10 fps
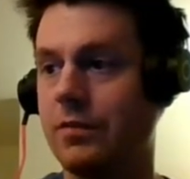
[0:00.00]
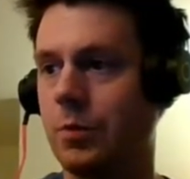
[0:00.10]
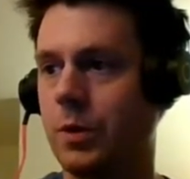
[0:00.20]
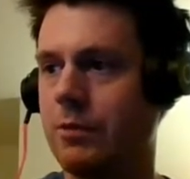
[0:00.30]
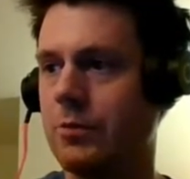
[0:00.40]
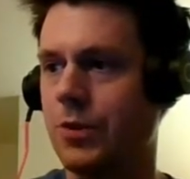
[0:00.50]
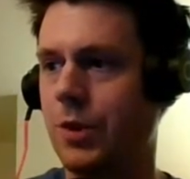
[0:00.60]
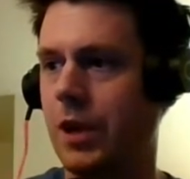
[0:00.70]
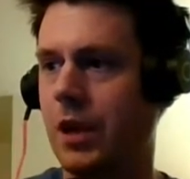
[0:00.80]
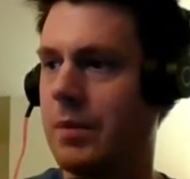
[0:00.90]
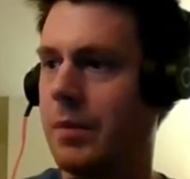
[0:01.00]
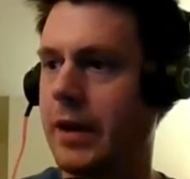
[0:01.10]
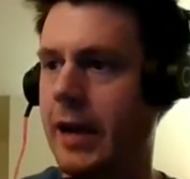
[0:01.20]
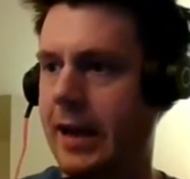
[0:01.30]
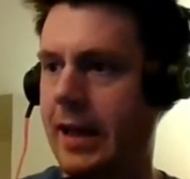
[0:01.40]
from what I was looking up, it might
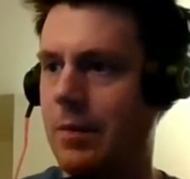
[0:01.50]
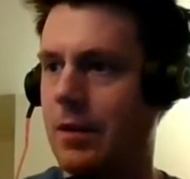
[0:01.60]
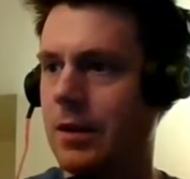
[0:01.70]
not happen.